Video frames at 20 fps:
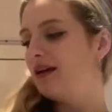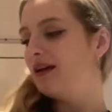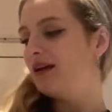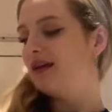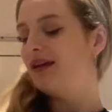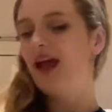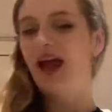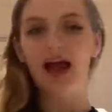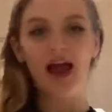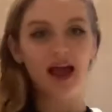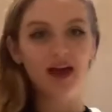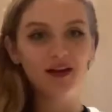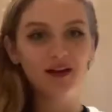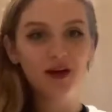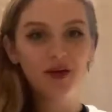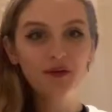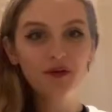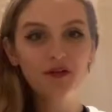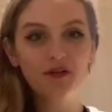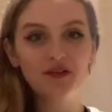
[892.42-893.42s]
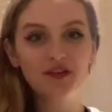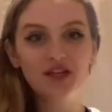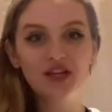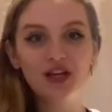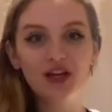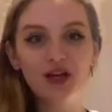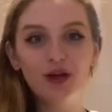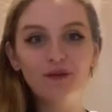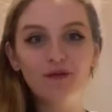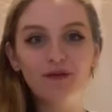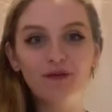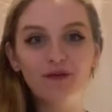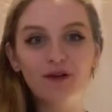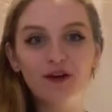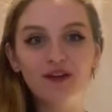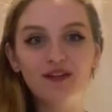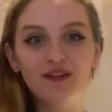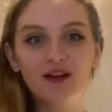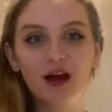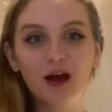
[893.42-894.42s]
yeah, going on the tube for the
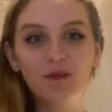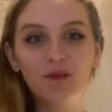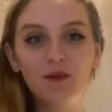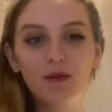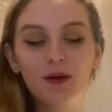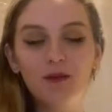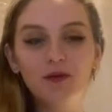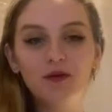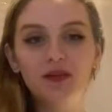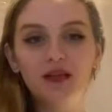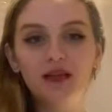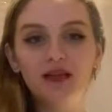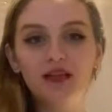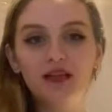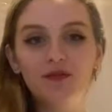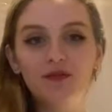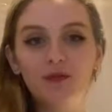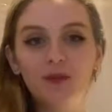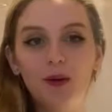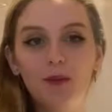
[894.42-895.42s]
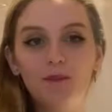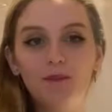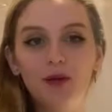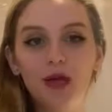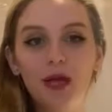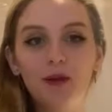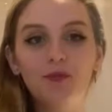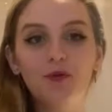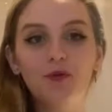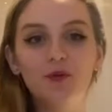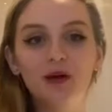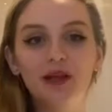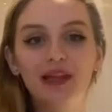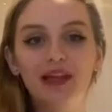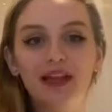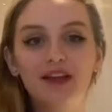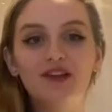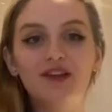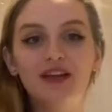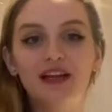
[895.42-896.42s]
first time when people were
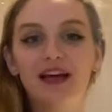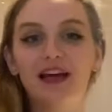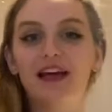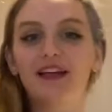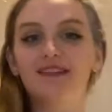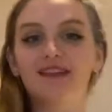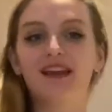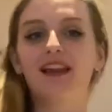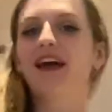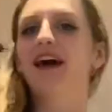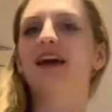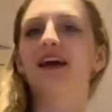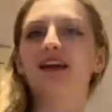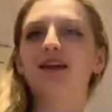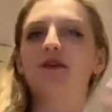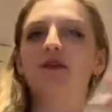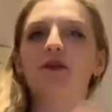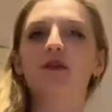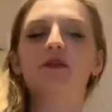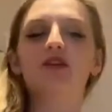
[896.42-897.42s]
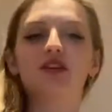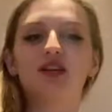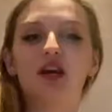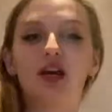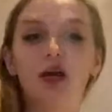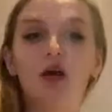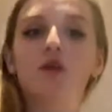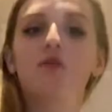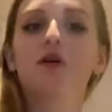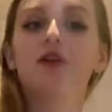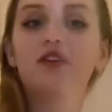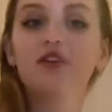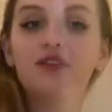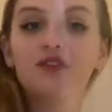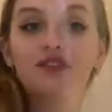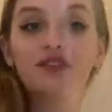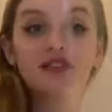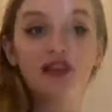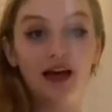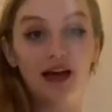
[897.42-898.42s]
literally, so like you're on the tube and you're
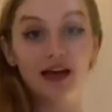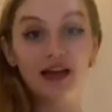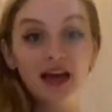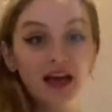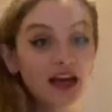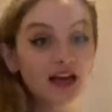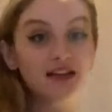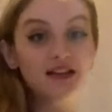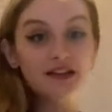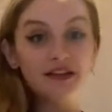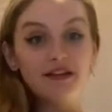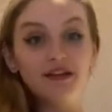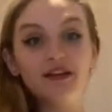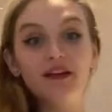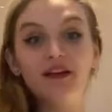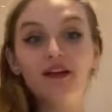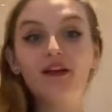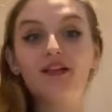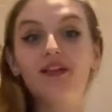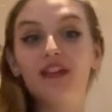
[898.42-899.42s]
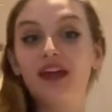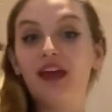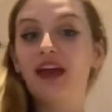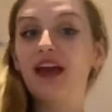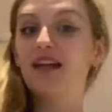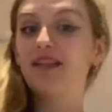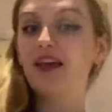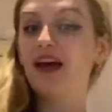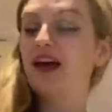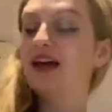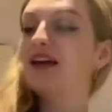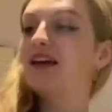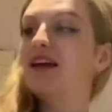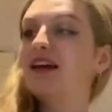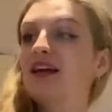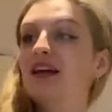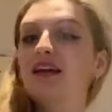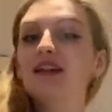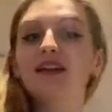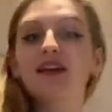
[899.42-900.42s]
just like doing your own thing, like
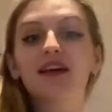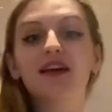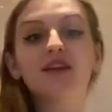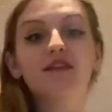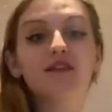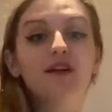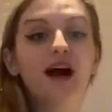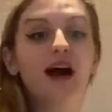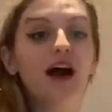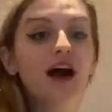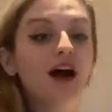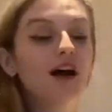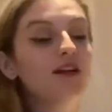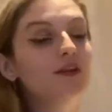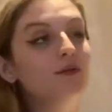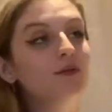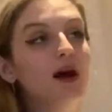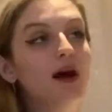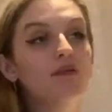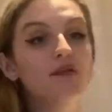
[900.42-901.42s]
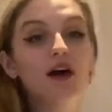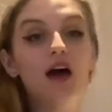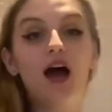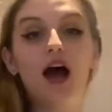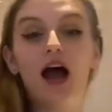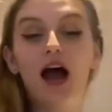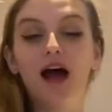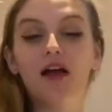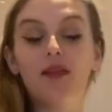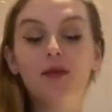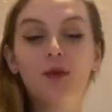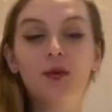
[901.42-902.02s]
looking around or whatever, and the